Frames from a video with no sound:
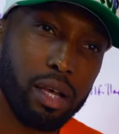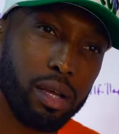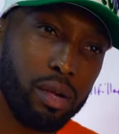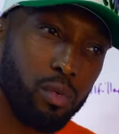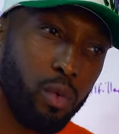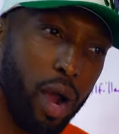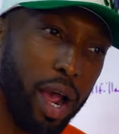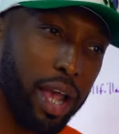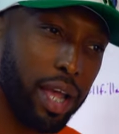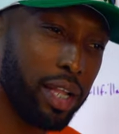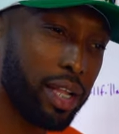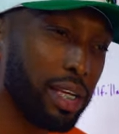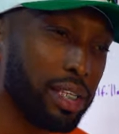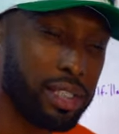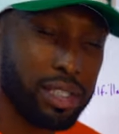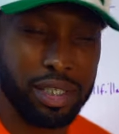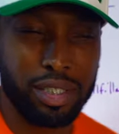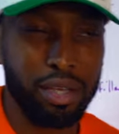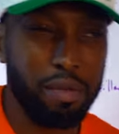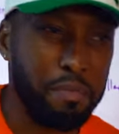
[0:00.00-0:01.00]
Right?
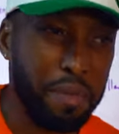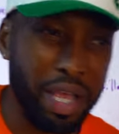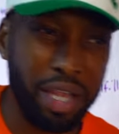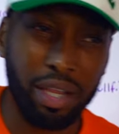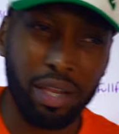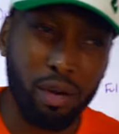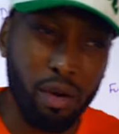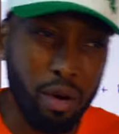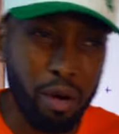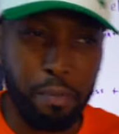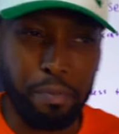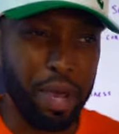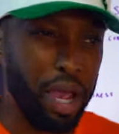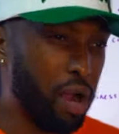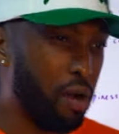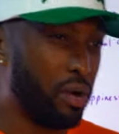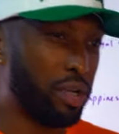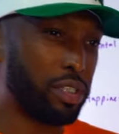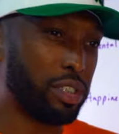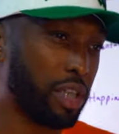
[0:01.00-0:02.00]
Does it mean your
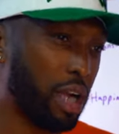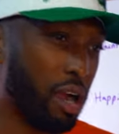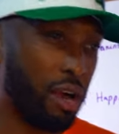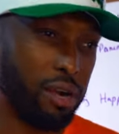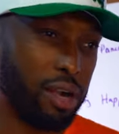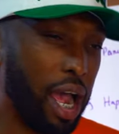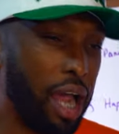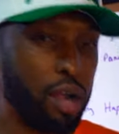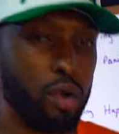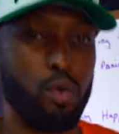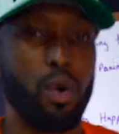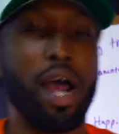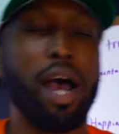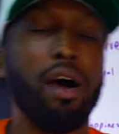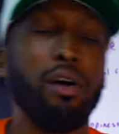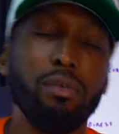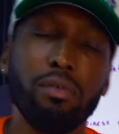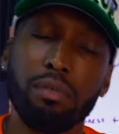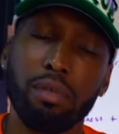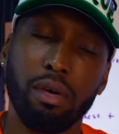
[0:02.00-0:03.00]
parents are not
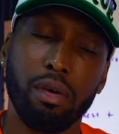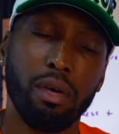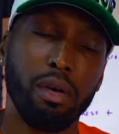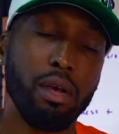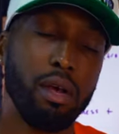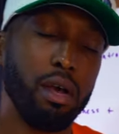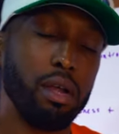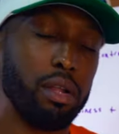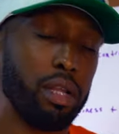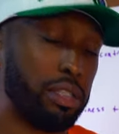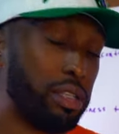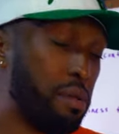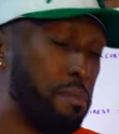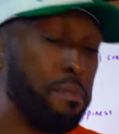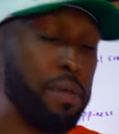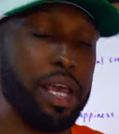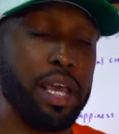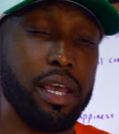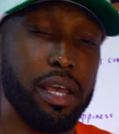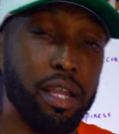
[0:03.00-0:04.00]
around? Does it
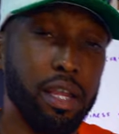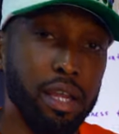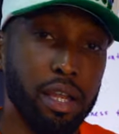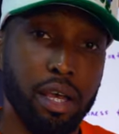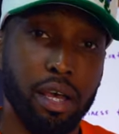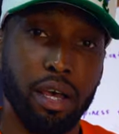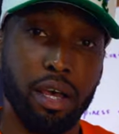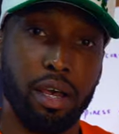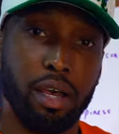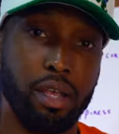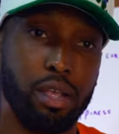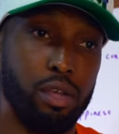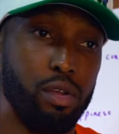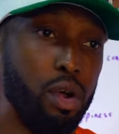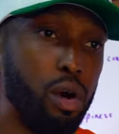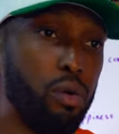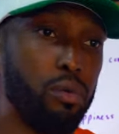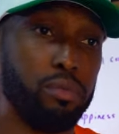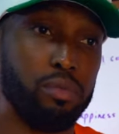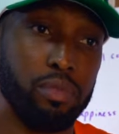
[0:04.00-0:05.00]
mean you
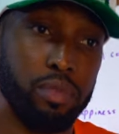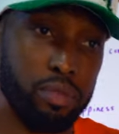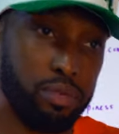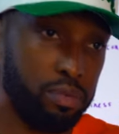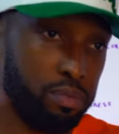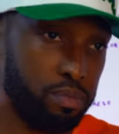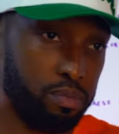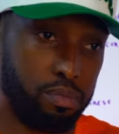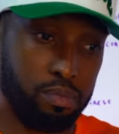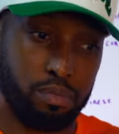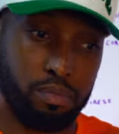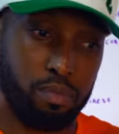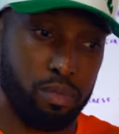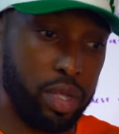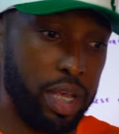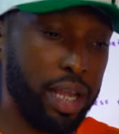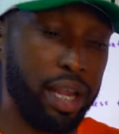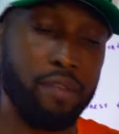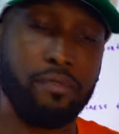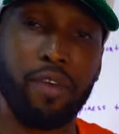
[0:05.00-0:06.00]
don't
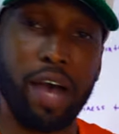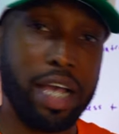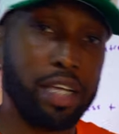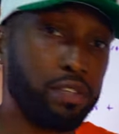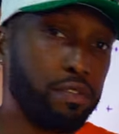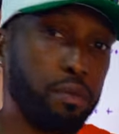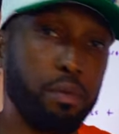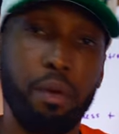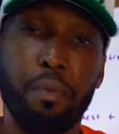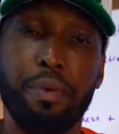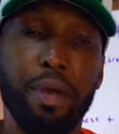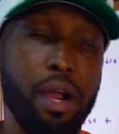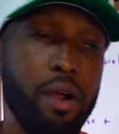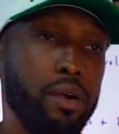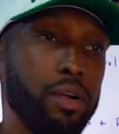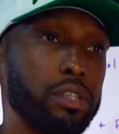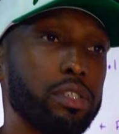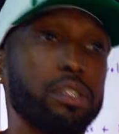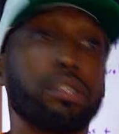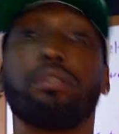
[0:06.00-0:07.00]
get advice from your
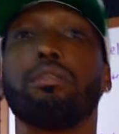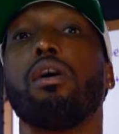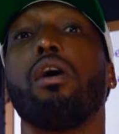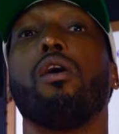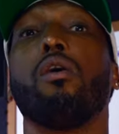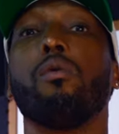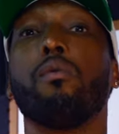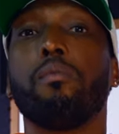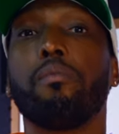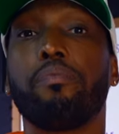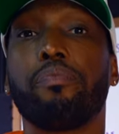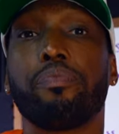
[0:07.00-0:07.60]
parents? No.